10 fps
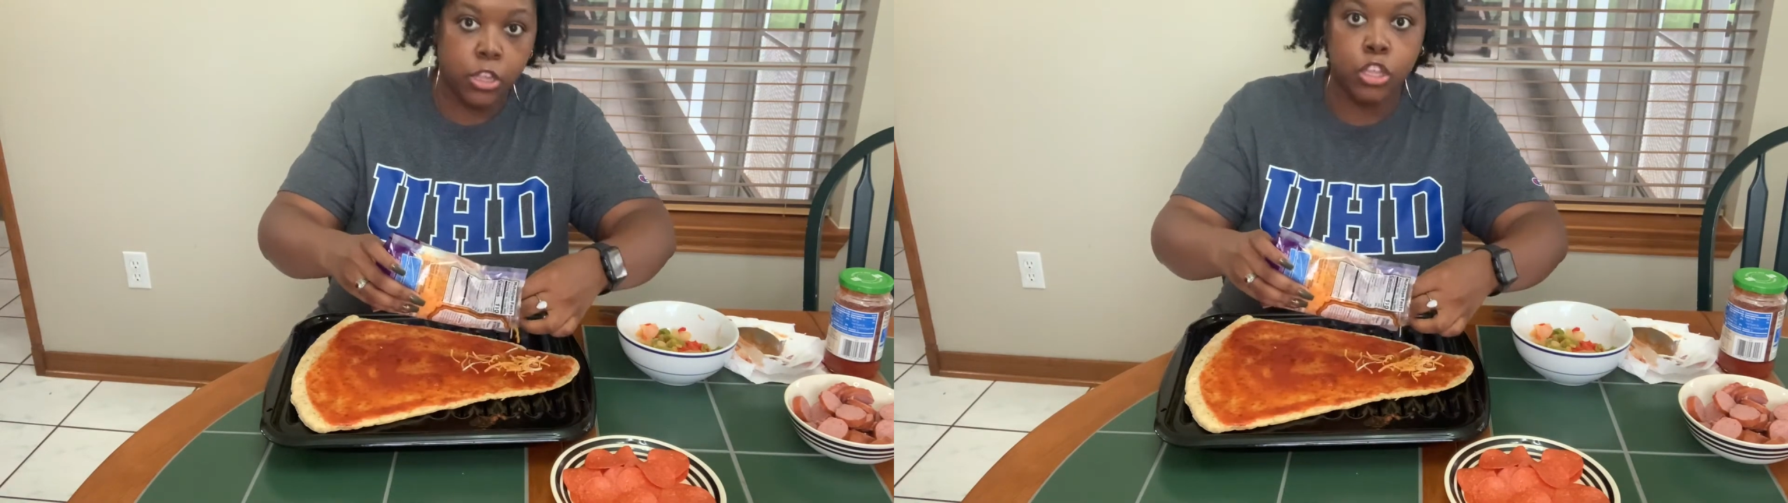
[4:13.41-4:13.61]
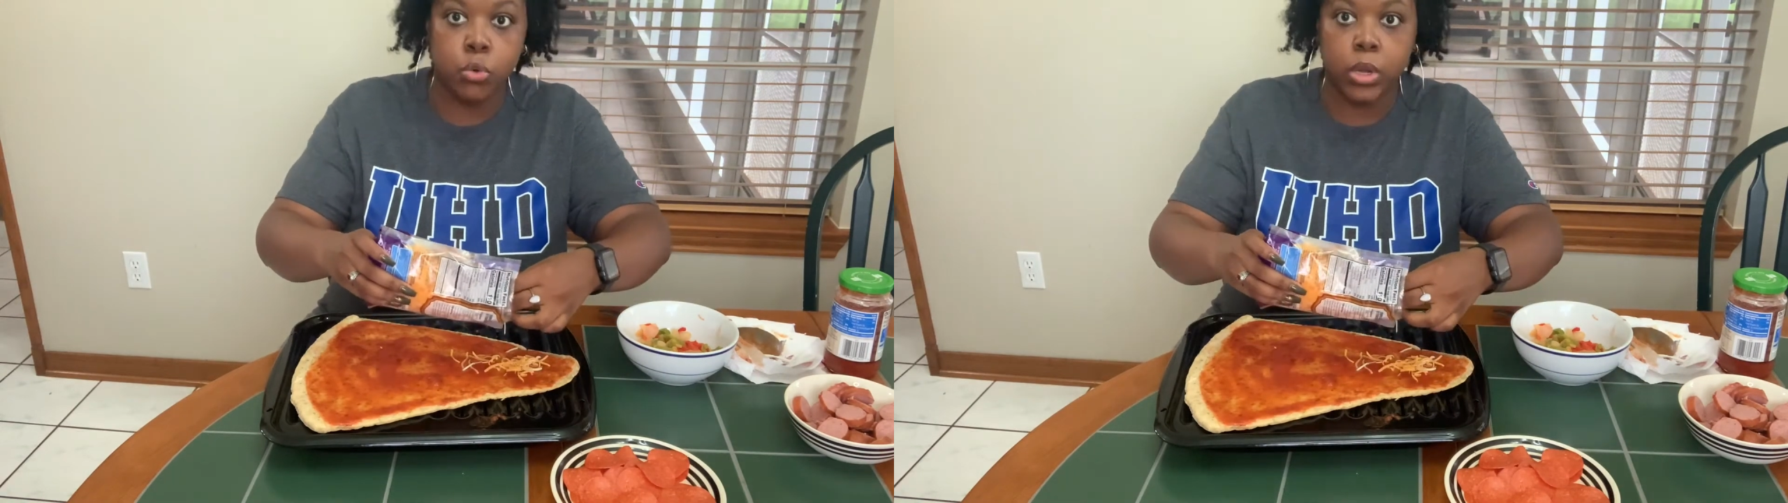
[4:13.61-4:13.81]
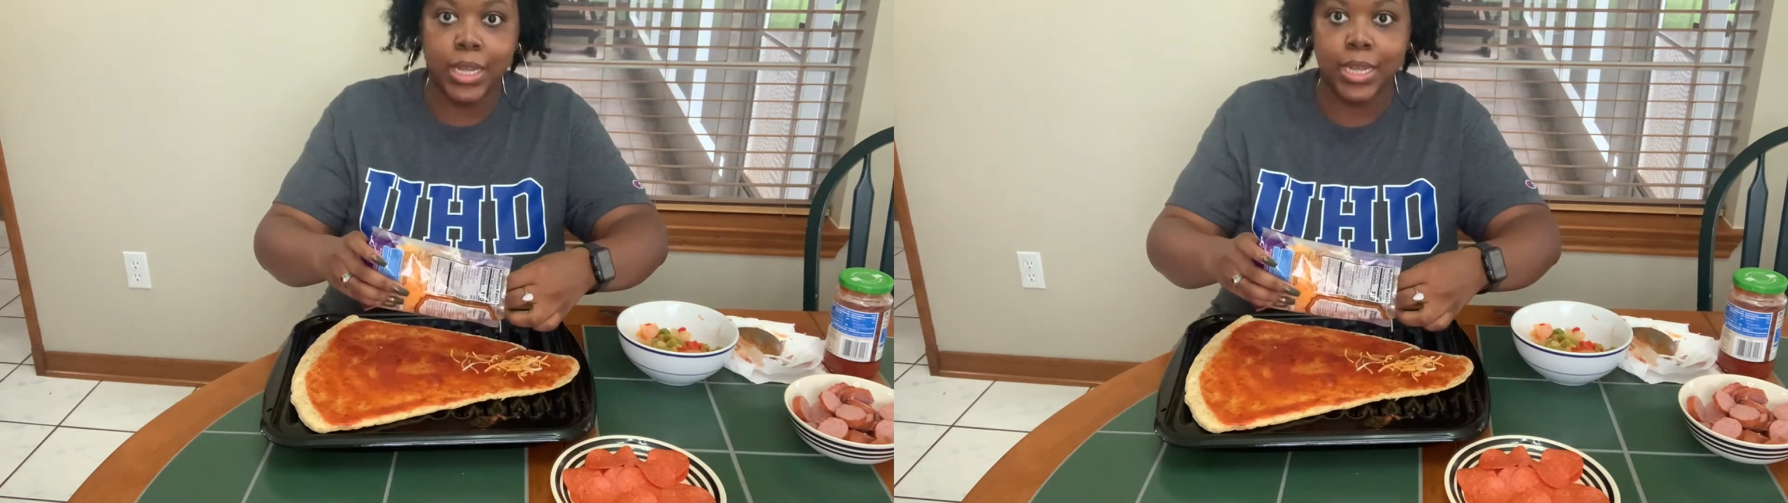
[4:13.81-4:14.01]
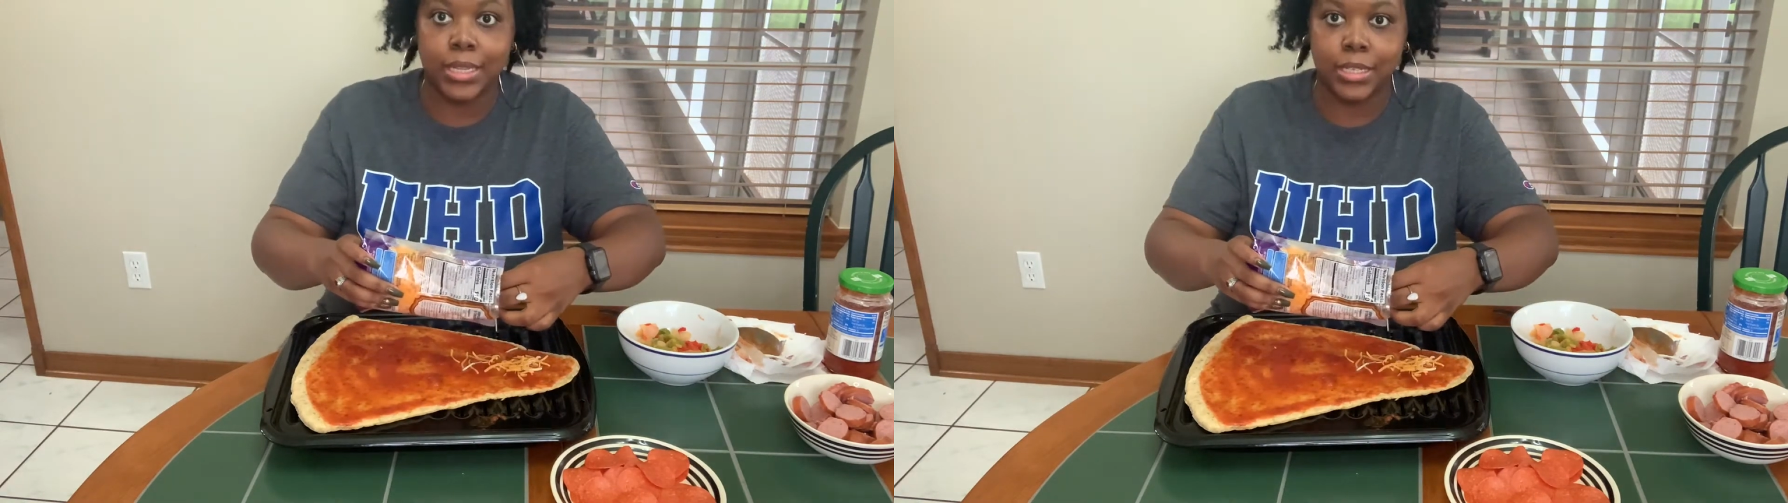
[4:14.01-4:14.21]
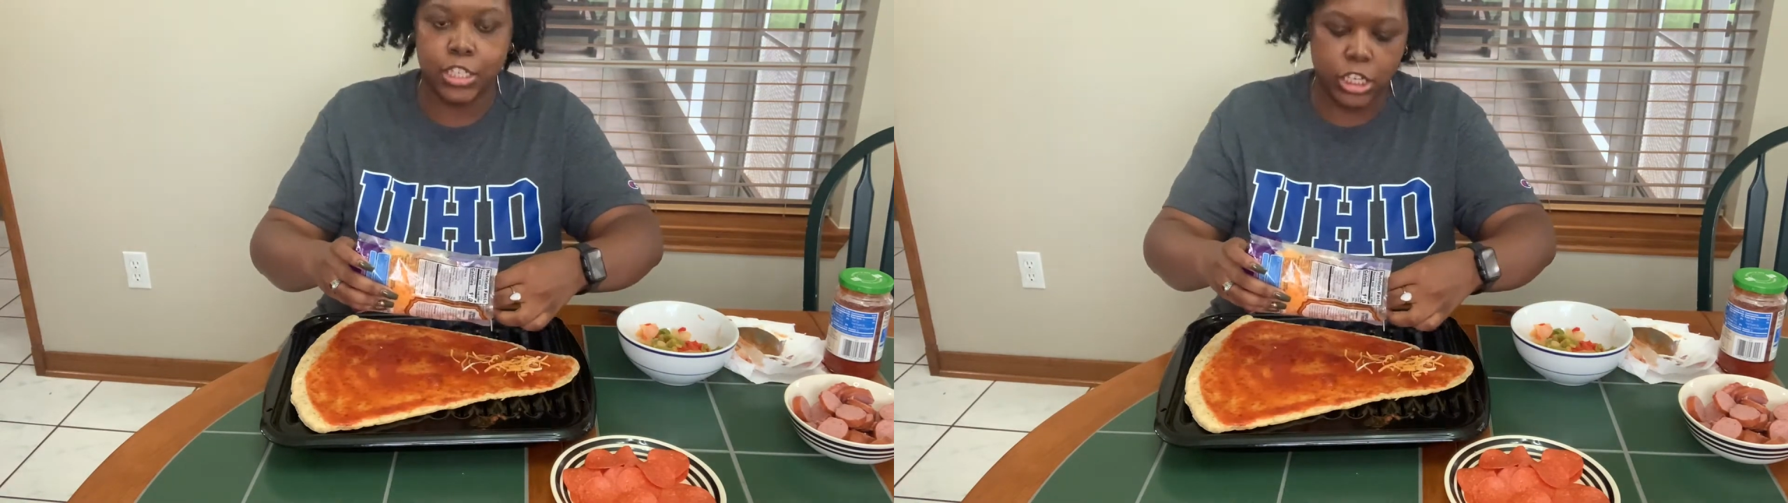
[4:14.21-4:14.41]
You wanna get
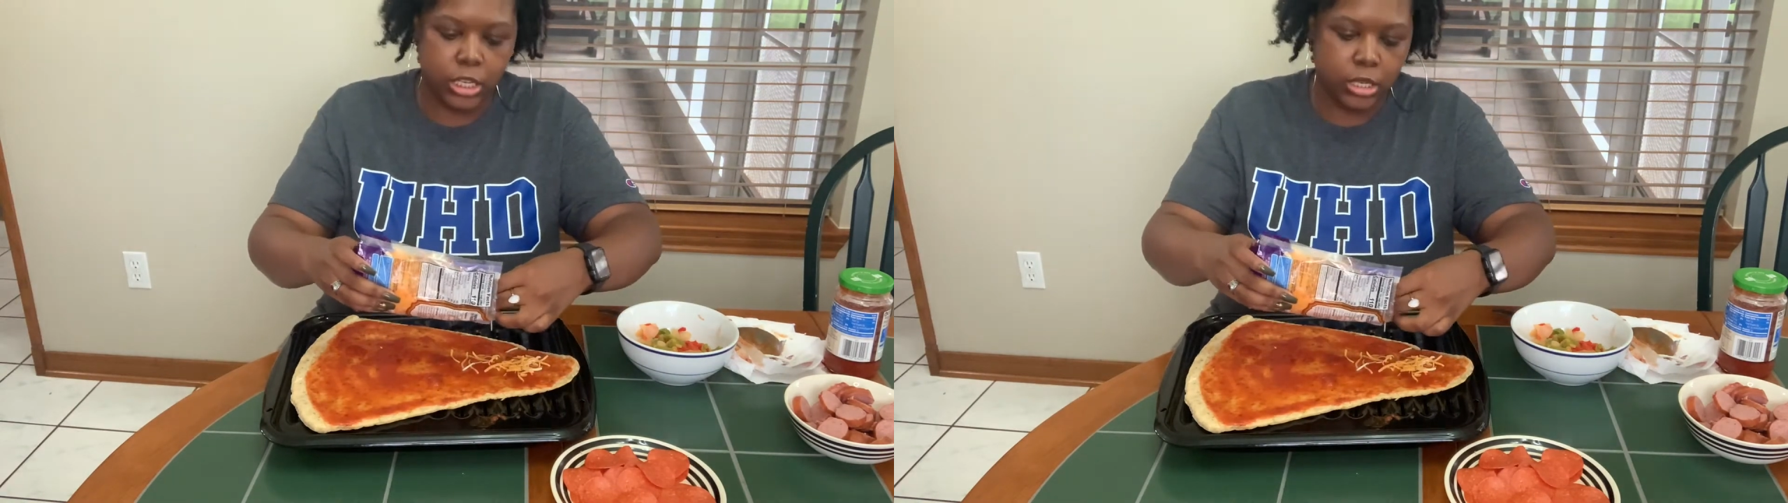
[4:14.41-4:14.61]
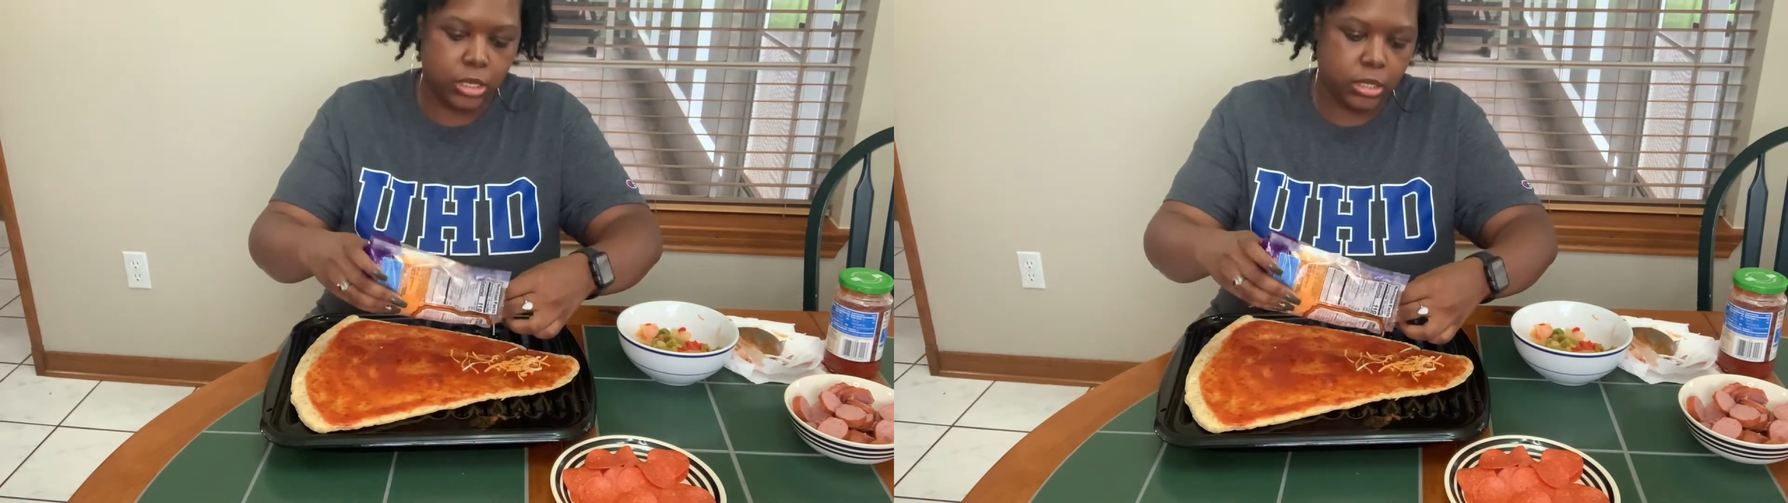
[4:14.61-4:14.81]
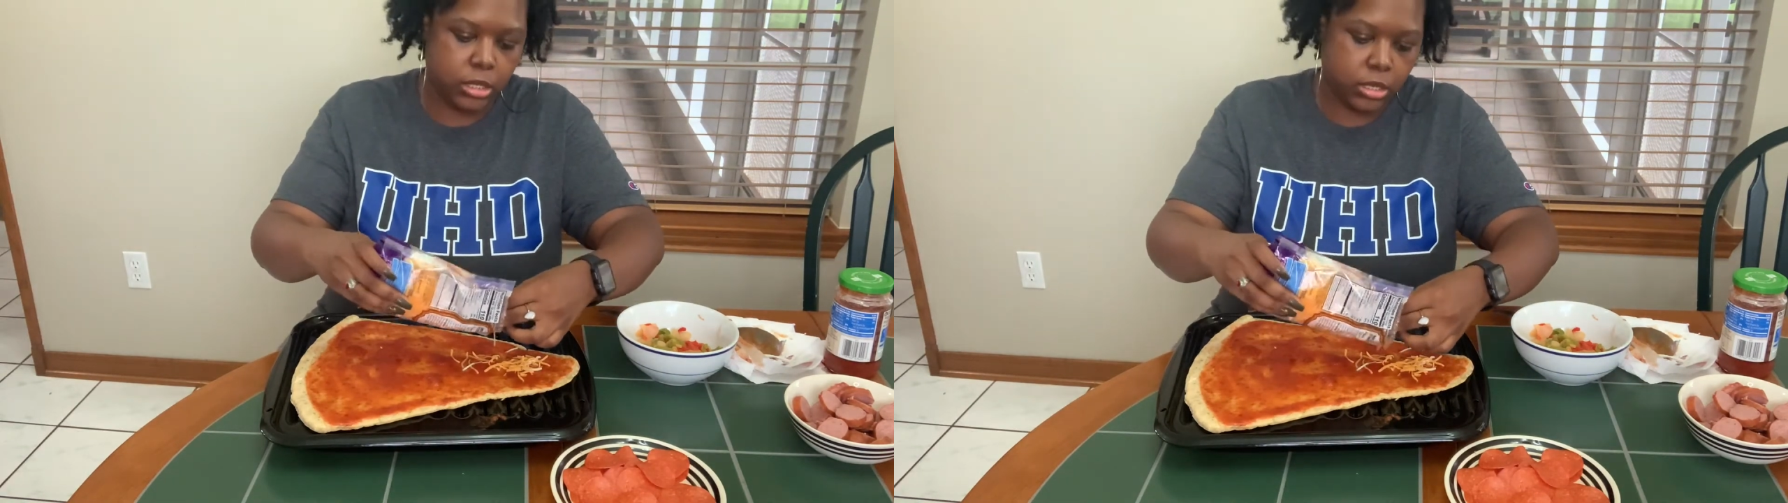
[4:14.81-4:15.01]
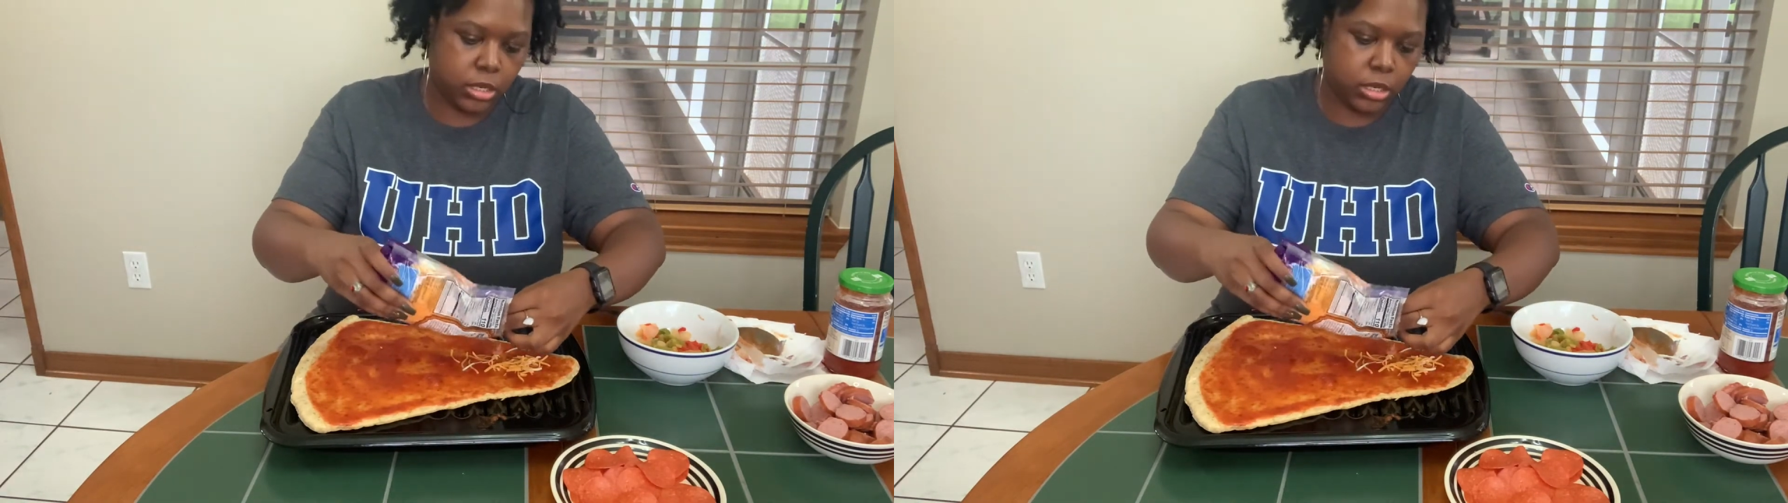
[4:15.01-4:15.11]
the cheese